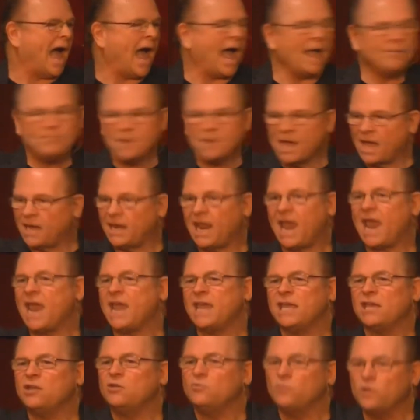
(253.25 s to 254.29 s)
I'm not
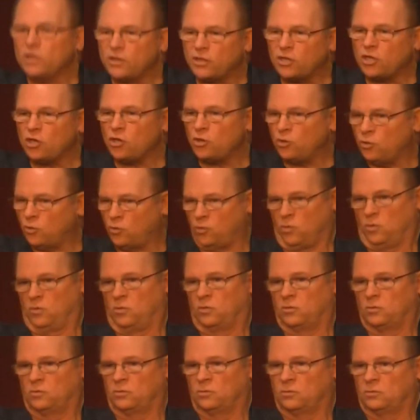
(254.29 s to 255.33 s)
hanging with
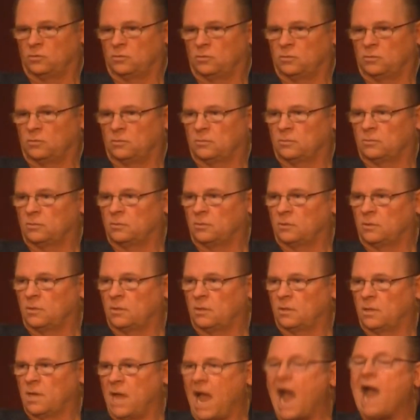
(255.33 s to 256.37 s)
you.
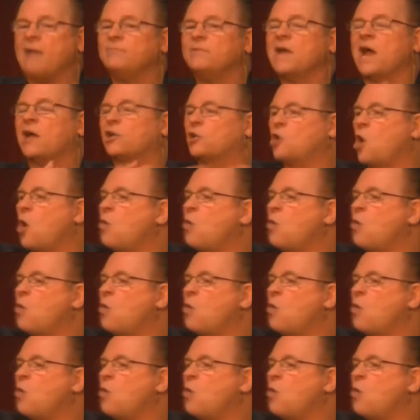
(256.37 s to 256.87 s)
I'm not